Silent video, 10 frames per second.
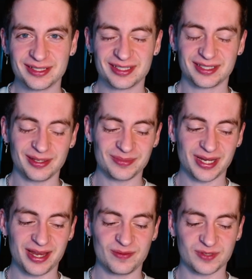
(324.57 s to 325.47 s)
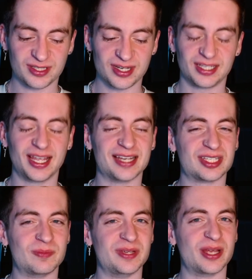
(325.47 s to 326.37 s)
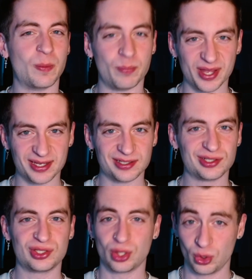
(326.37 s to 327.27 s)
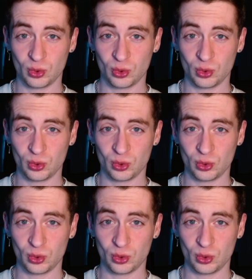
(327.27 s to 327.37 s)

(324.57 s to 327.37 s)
sometimes it gets to be a bit too